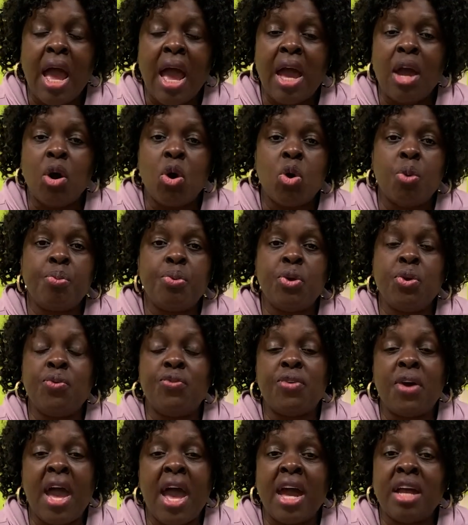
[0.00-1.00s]
I hope
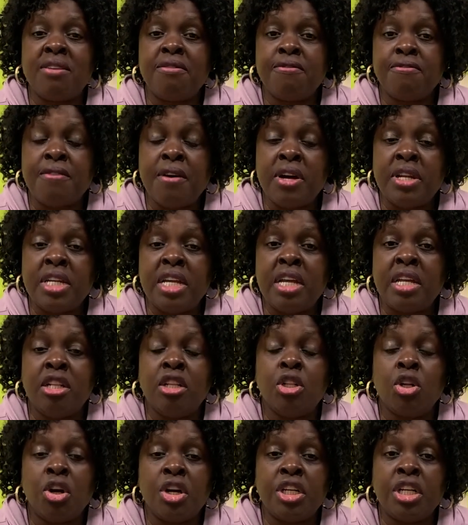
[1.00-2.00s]
you've had fun
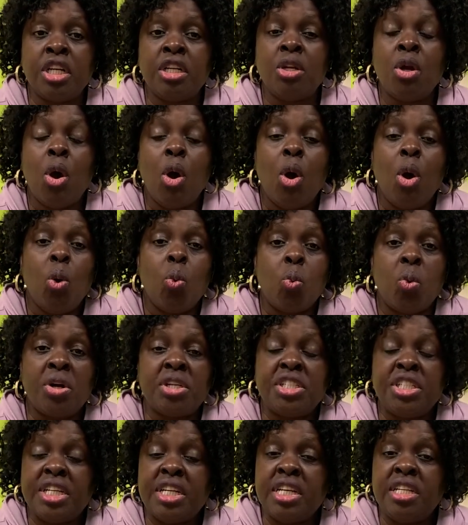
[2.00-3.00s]
in learning
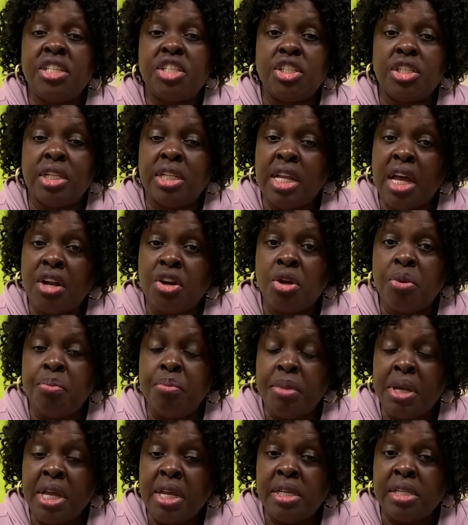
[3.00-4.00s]
what each letter
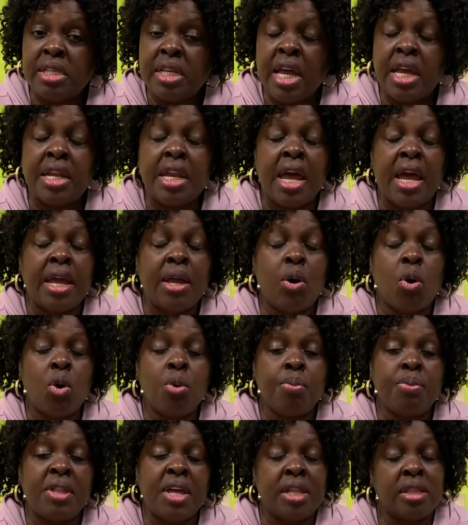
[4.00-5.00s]
means, and I
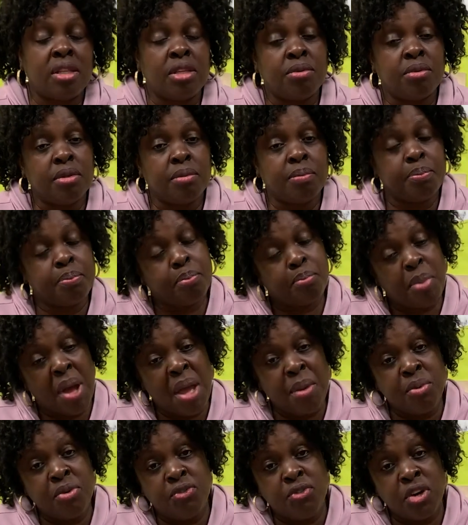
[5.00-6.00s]
hope that the
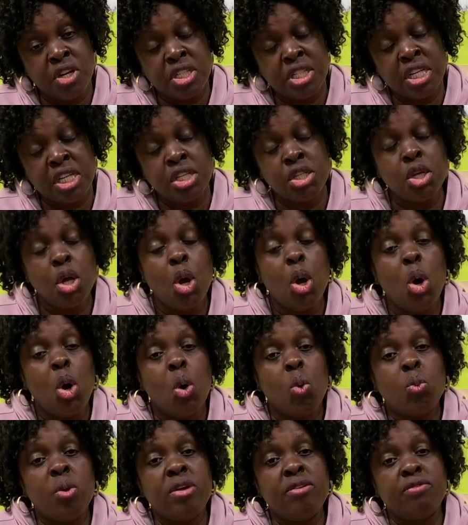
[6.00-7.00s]
Bible verses
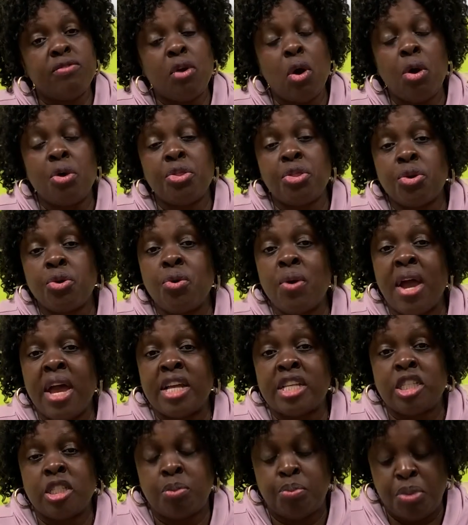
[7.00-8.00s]
we've gone through
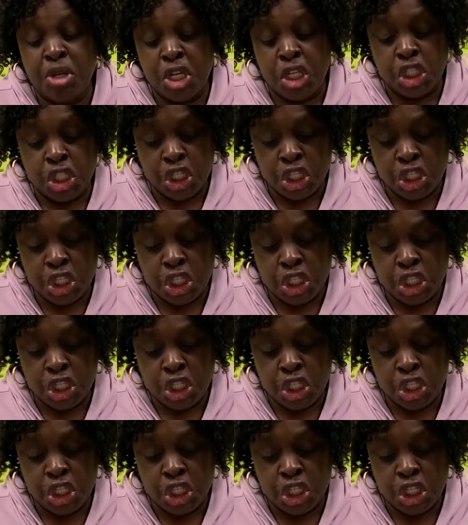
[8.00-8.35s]
has spoken